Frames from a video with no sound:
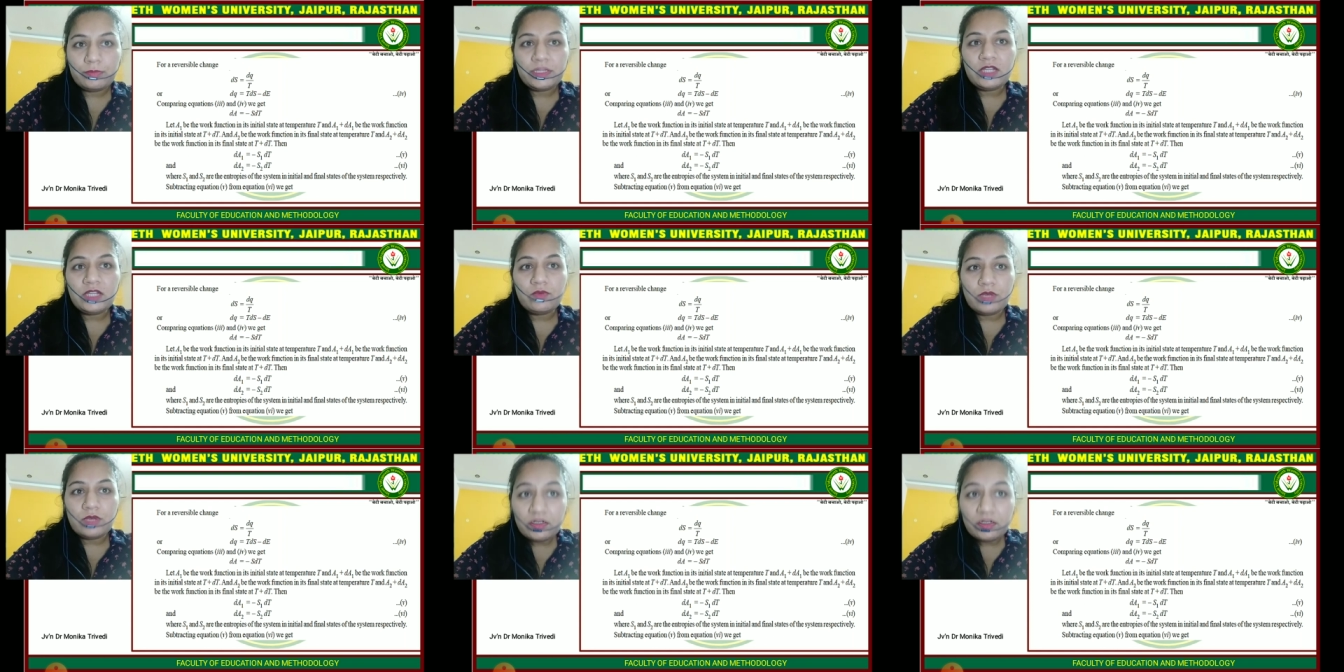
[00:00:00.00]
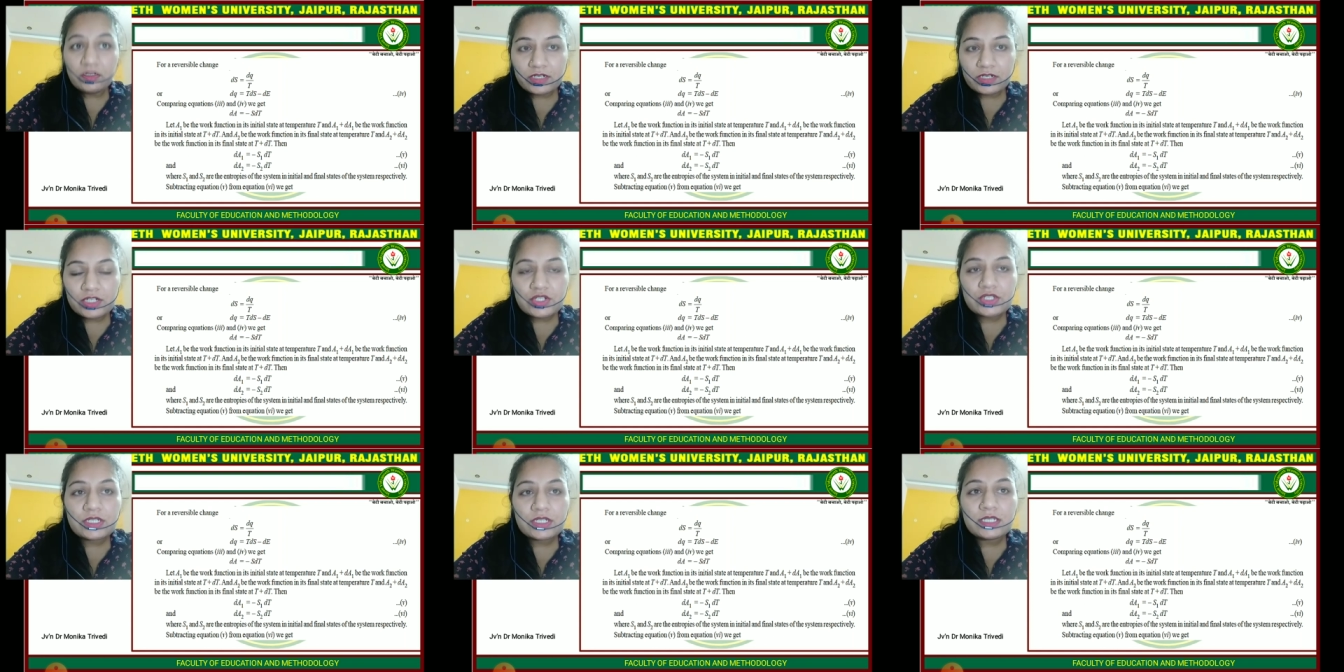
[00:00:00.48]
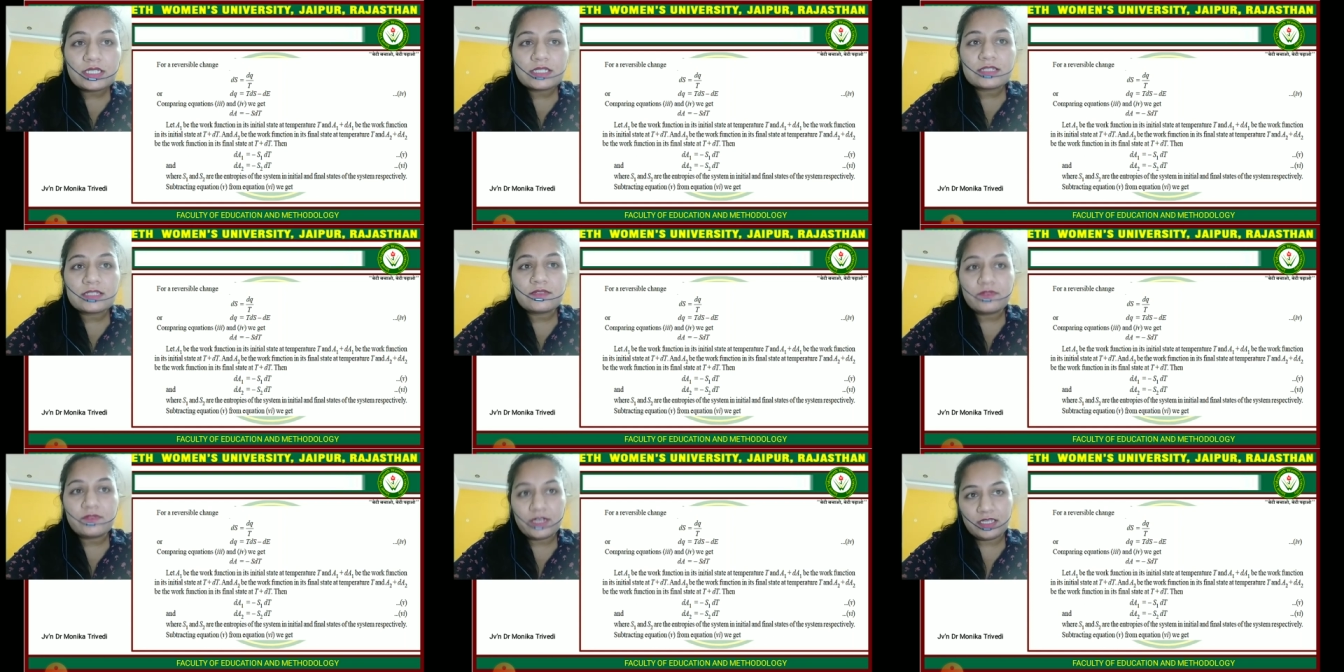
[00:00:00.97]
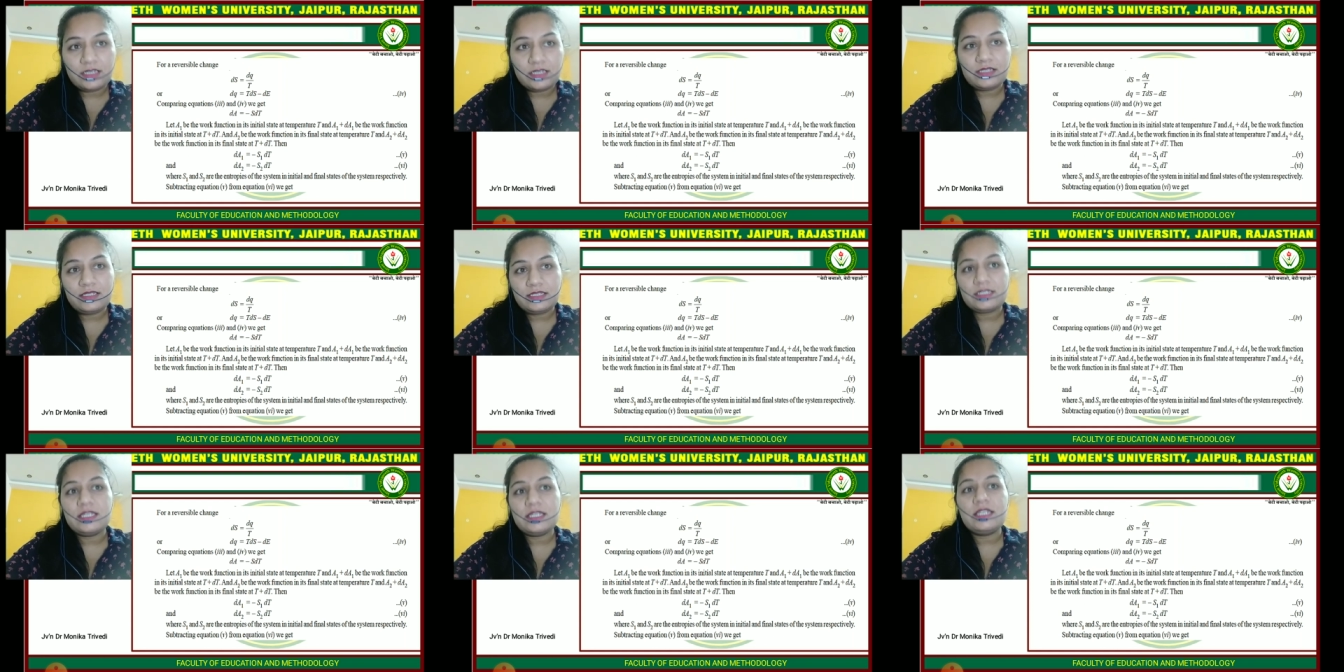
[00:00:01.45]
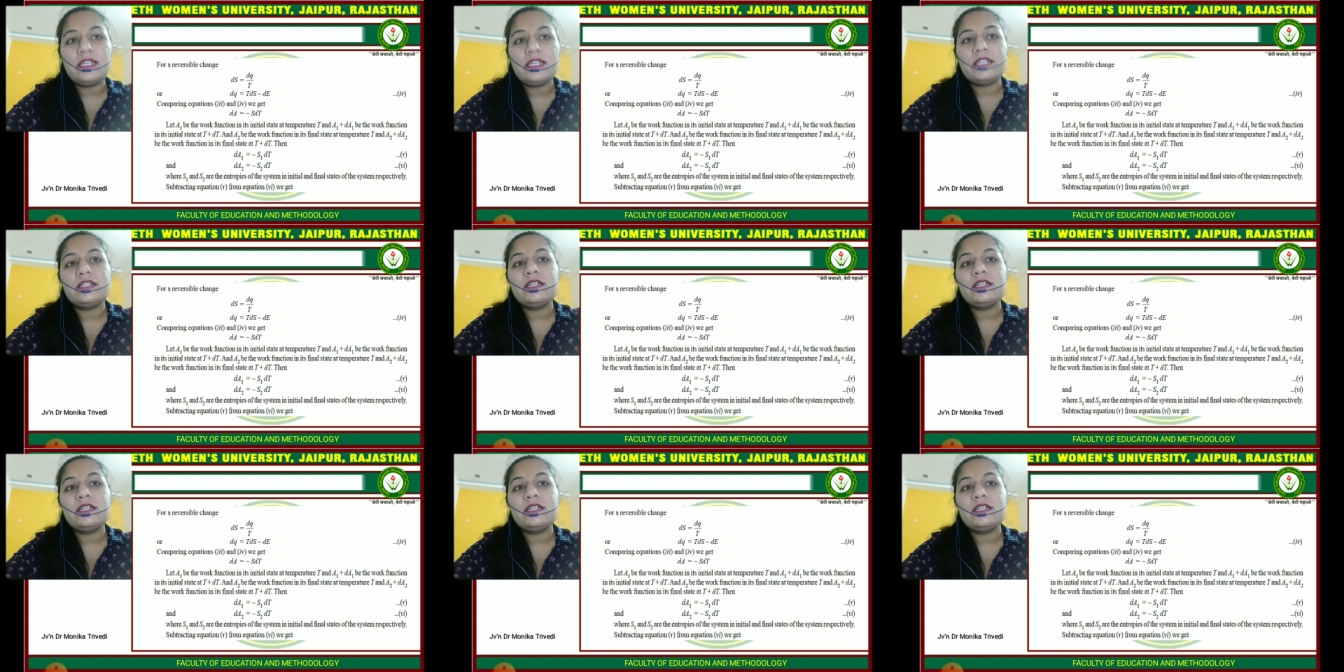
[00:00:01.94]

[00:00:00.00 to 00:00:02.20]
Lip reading: the work function is the final state at the